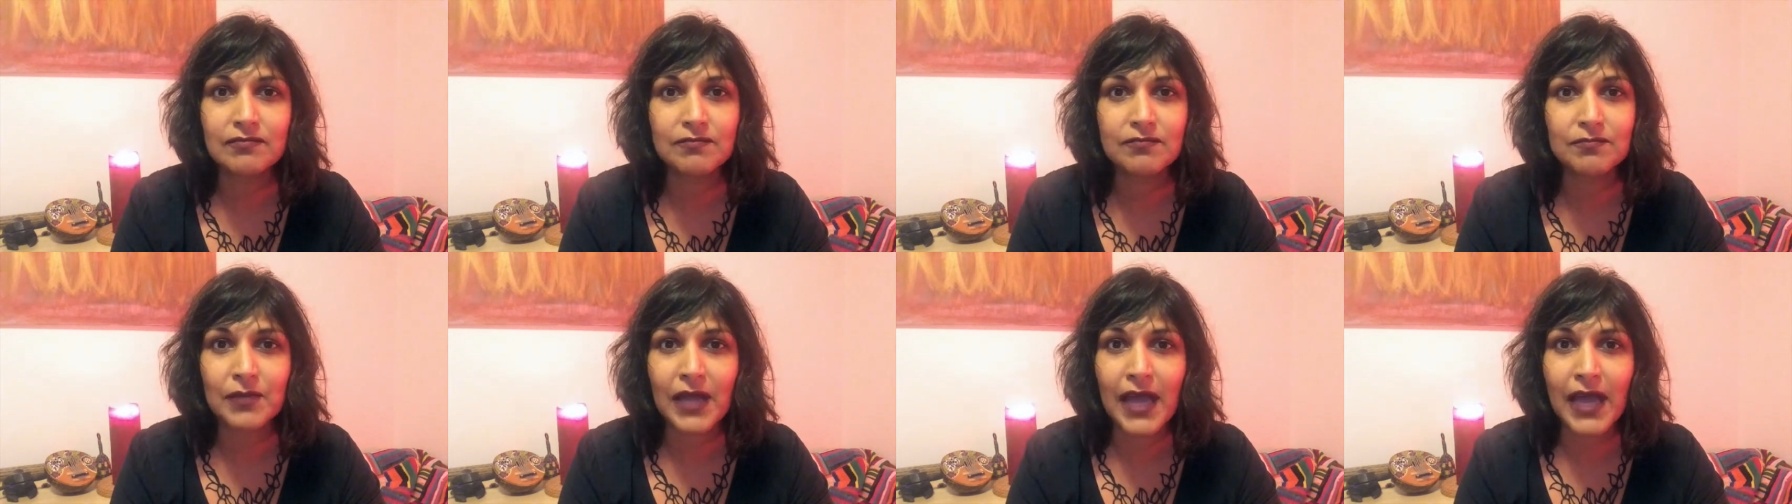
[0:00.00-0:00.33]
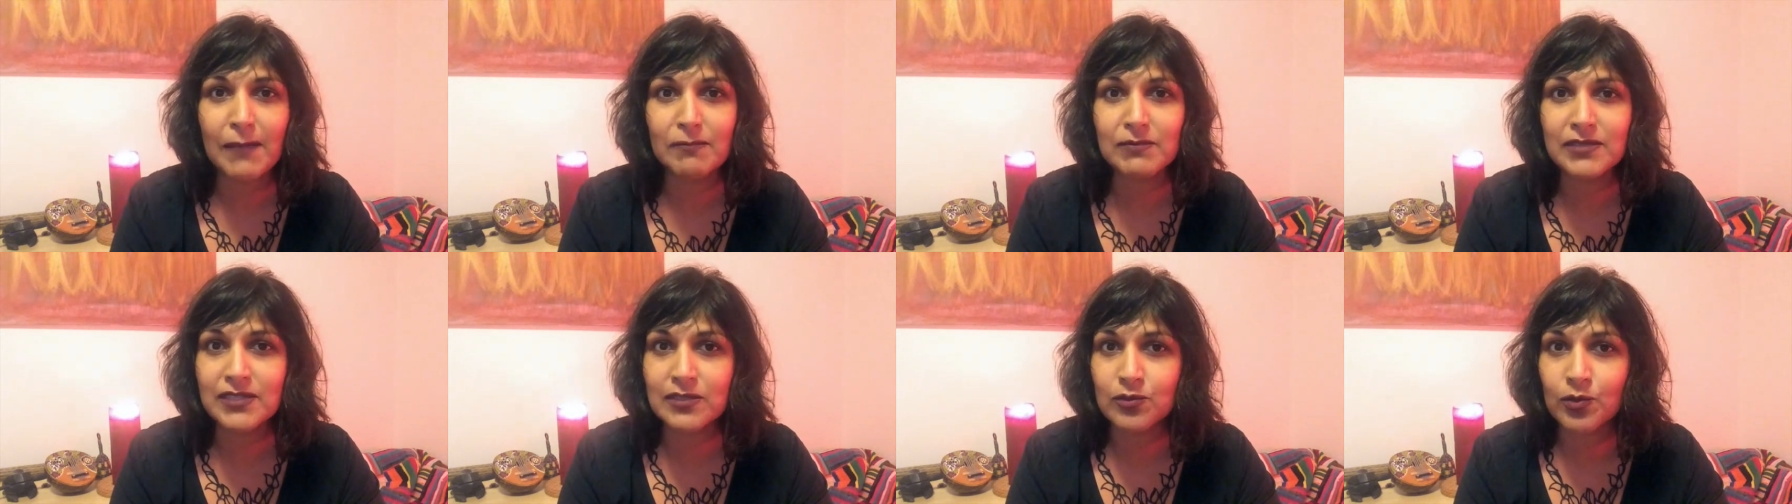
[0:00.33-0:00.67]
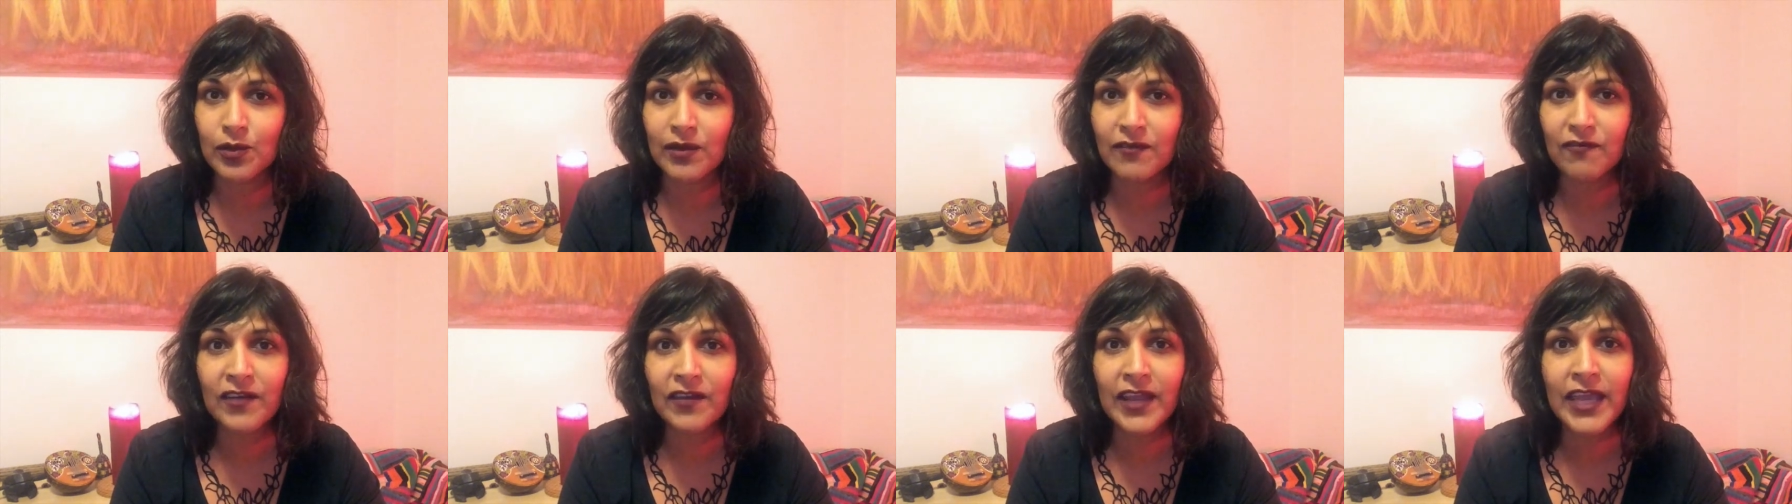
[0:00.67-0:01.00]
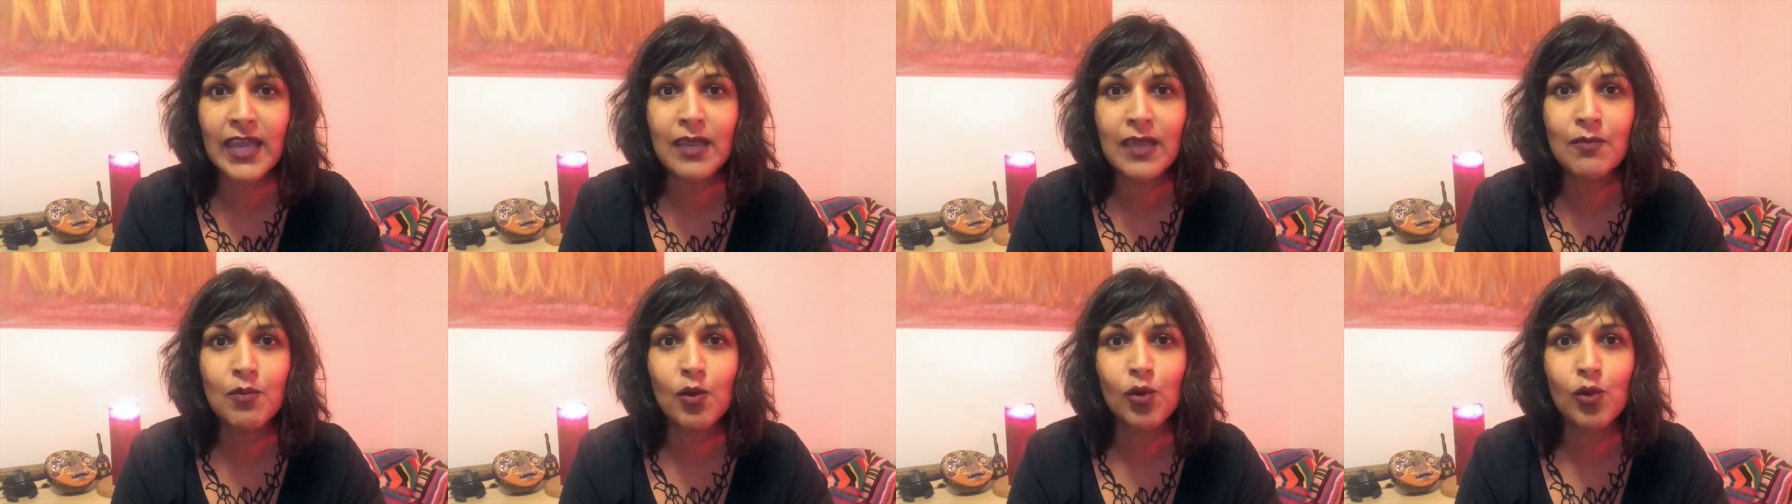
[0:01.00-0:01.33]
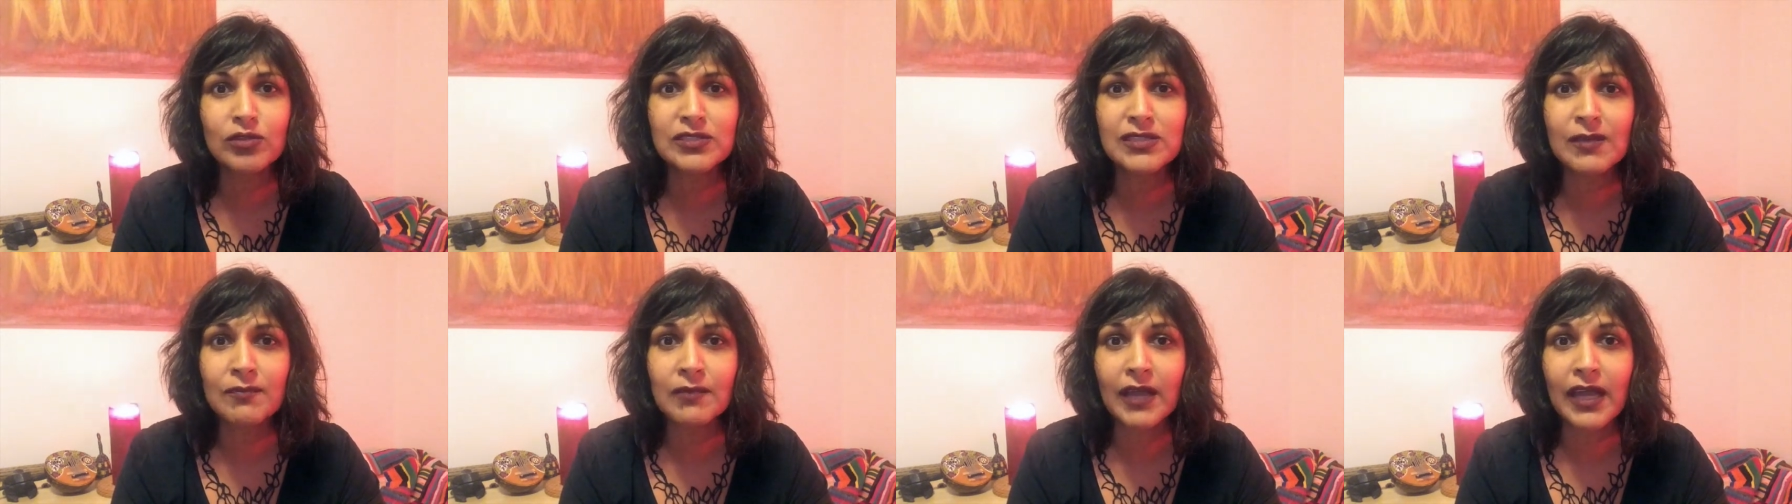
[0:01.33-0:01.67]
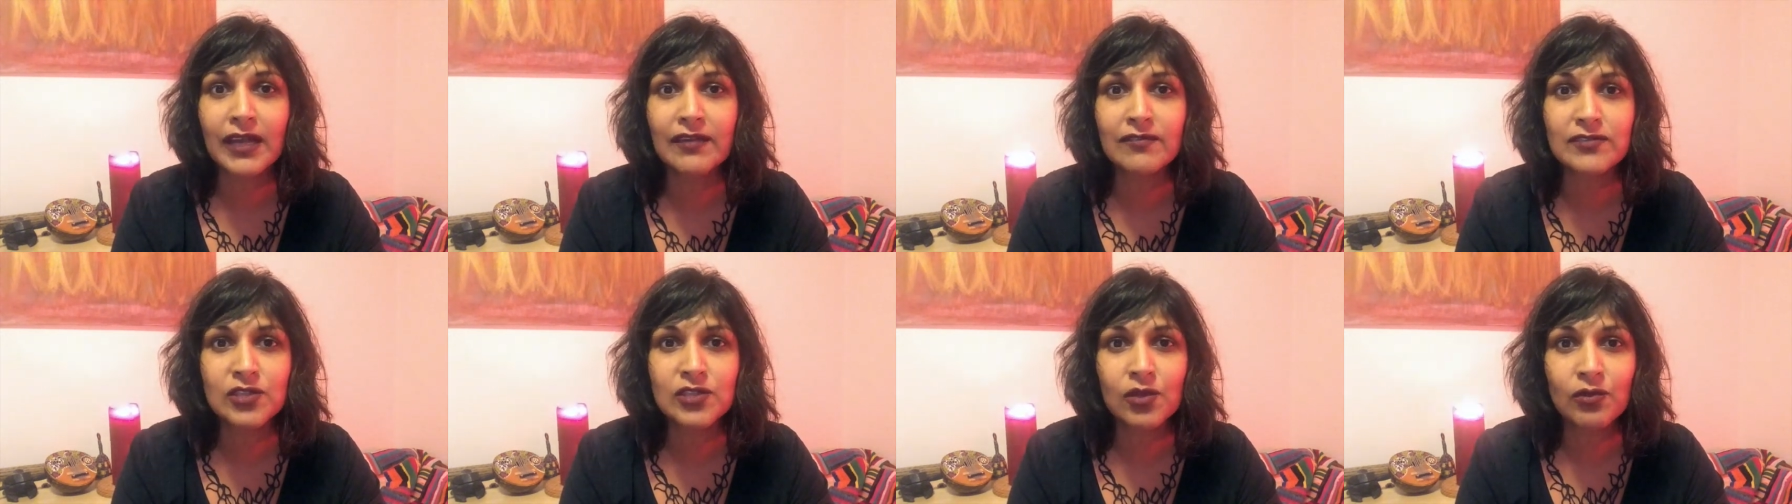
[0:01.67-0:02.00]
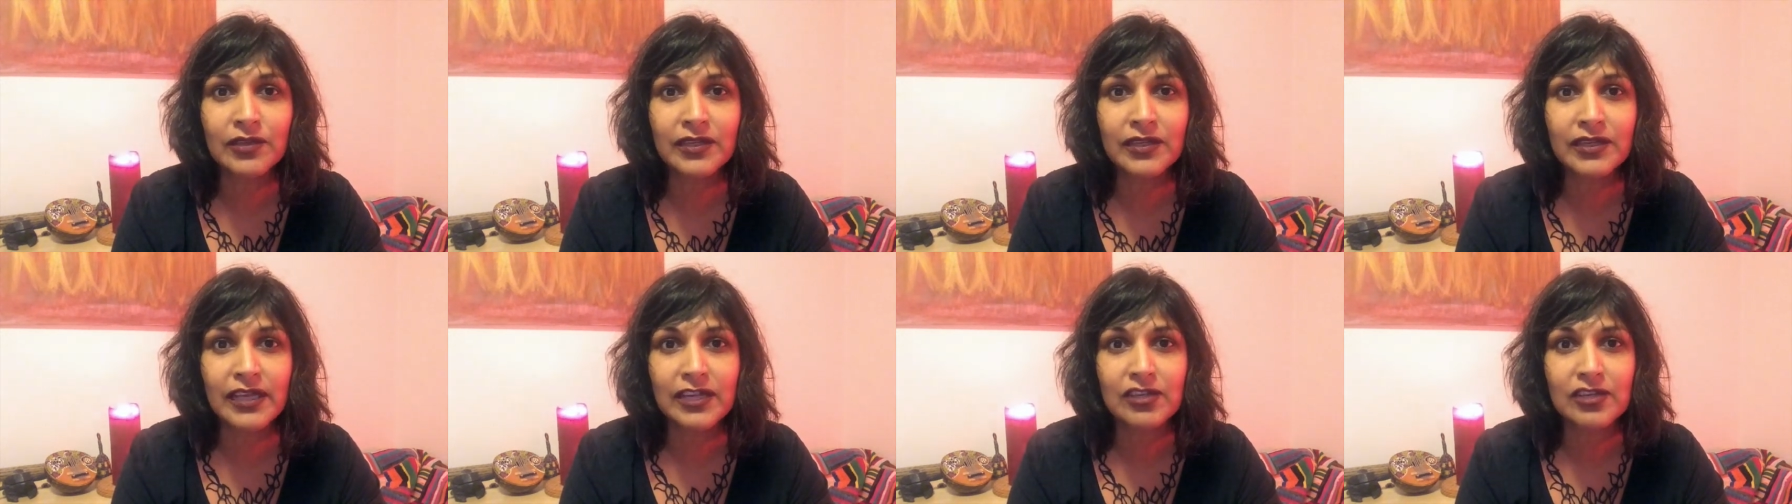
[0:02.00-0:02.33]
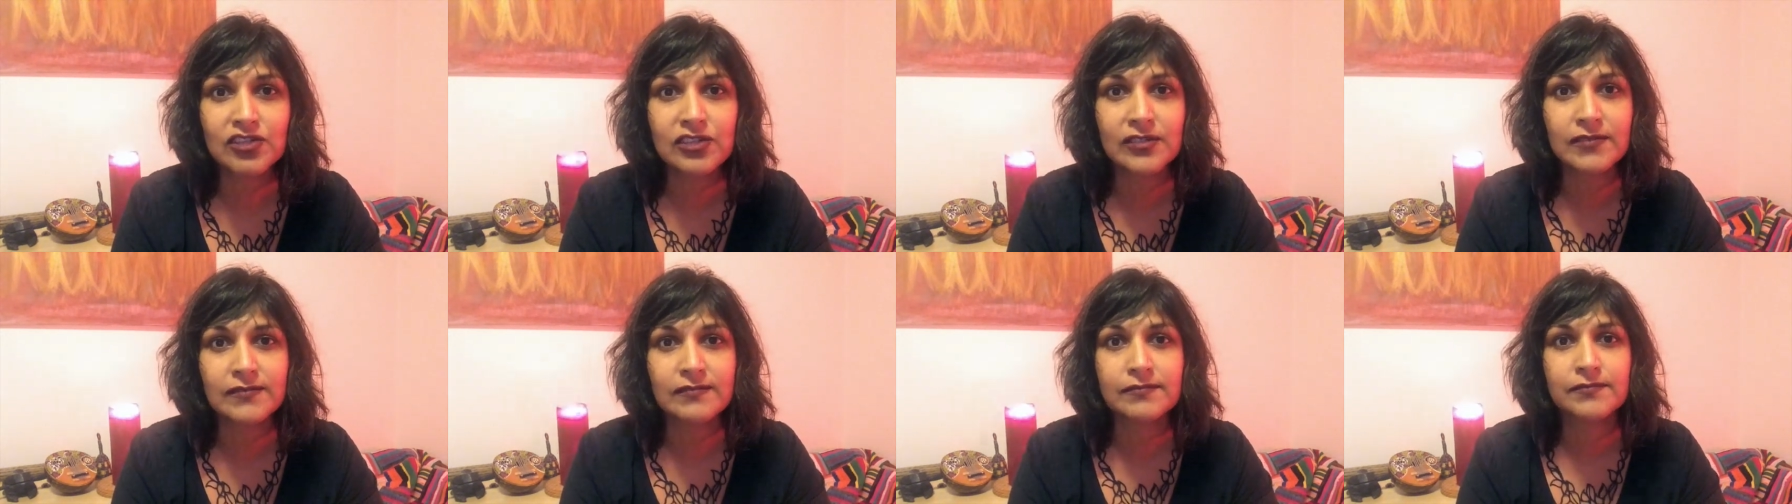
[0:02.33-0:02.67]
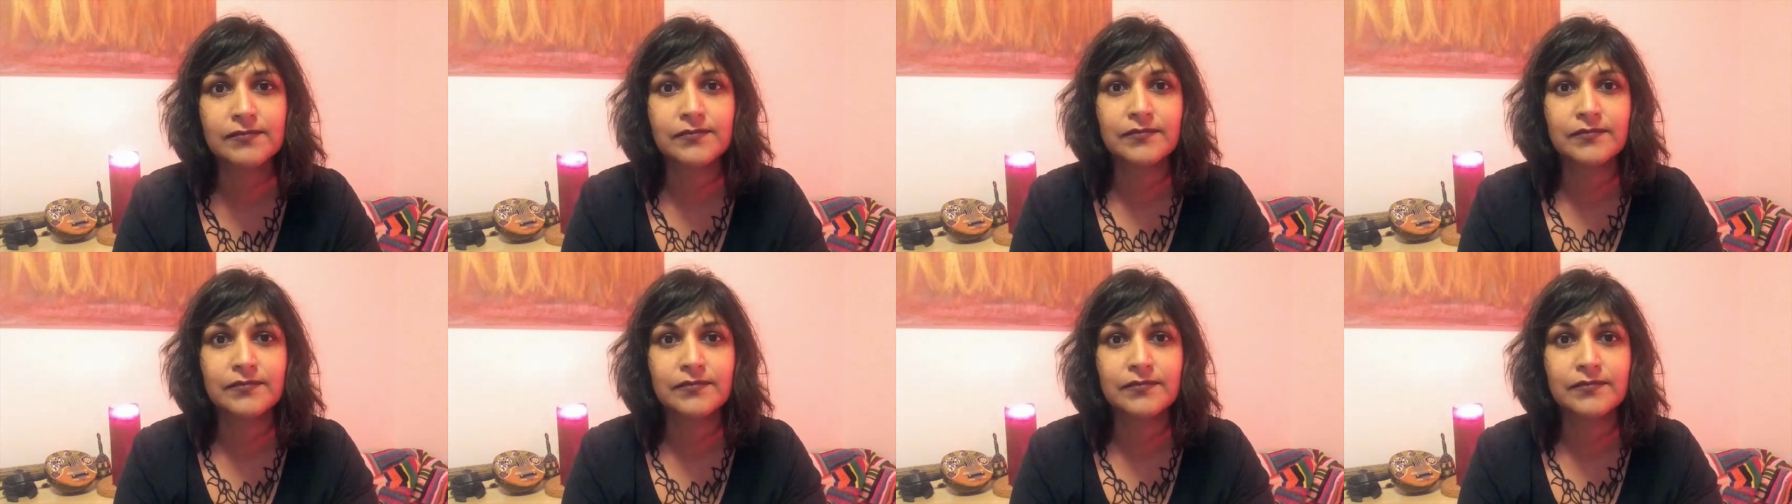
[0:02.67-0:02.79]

perhaps twin flame or some kind of soul connection,